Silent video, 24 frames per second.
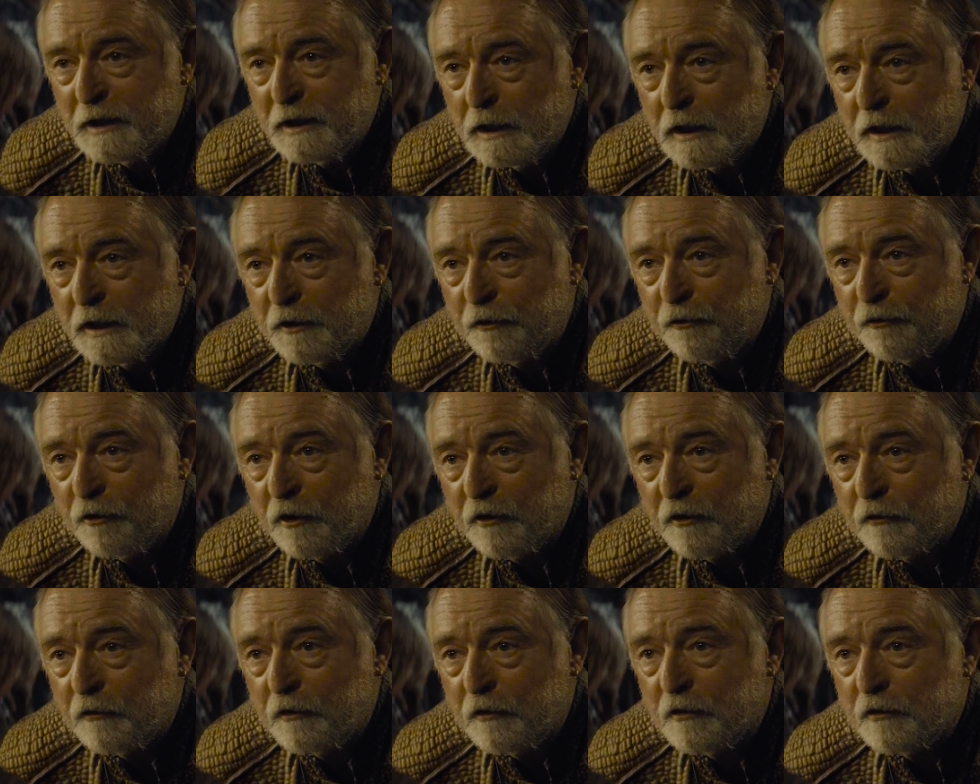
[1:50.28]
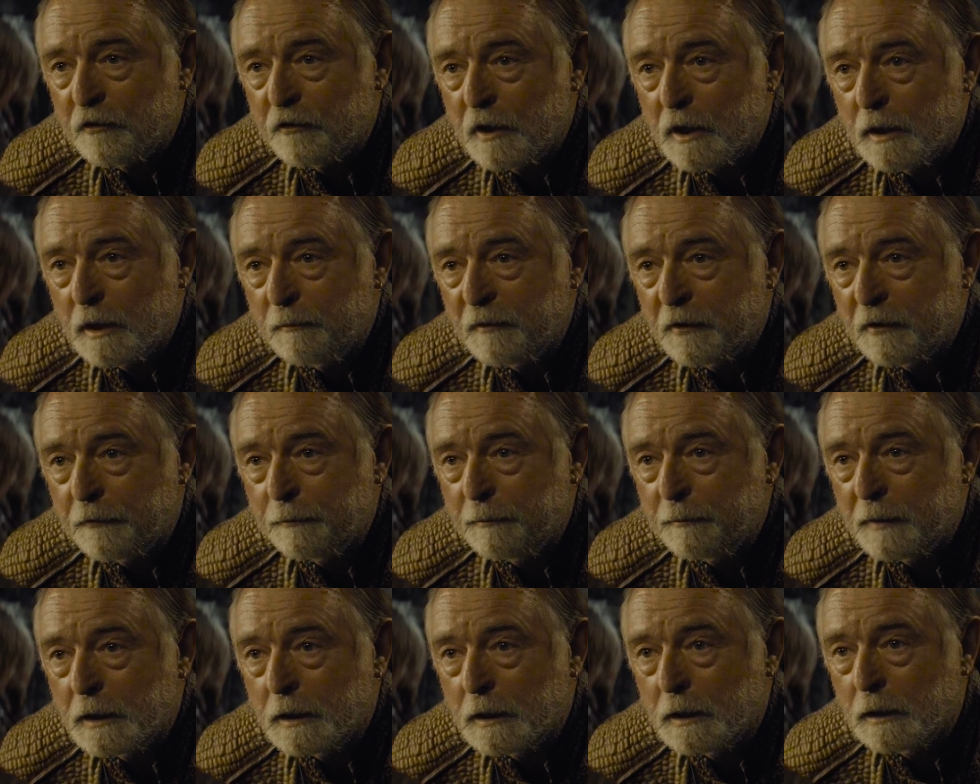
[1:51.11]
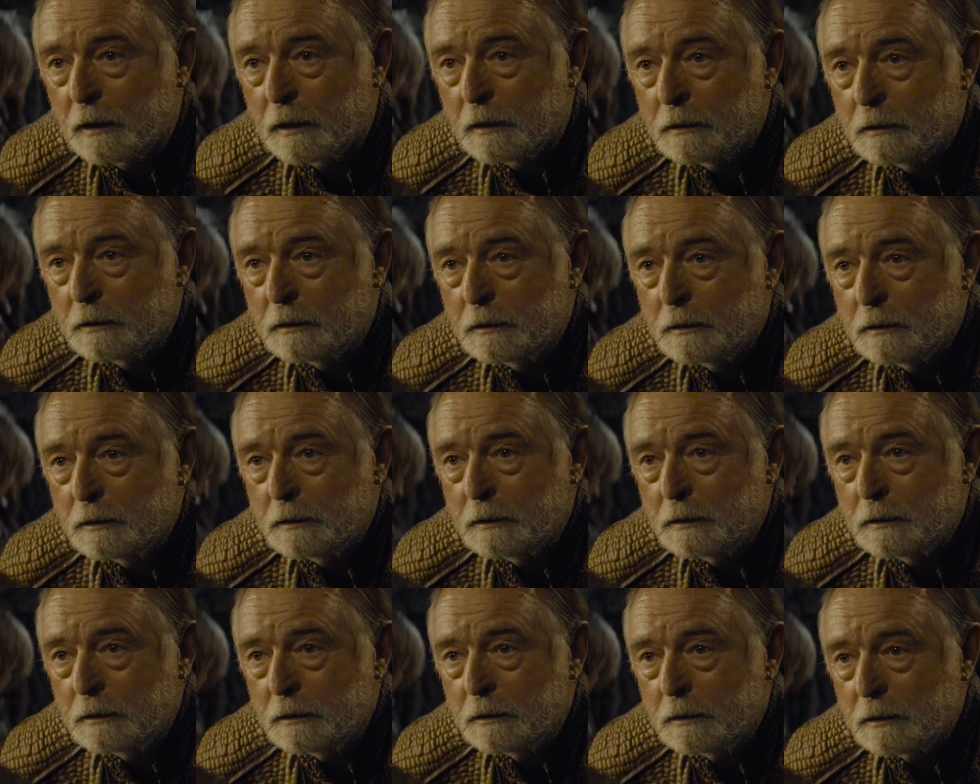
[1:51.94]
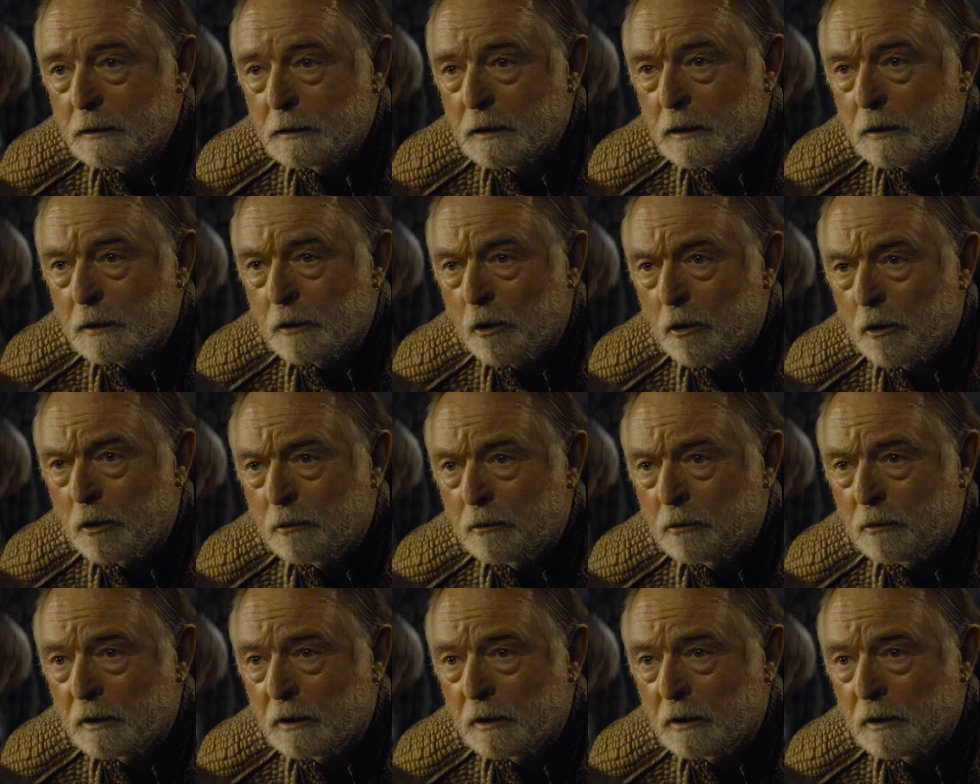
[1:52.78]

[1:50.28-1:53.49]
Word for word: feel it just the same as me. That hole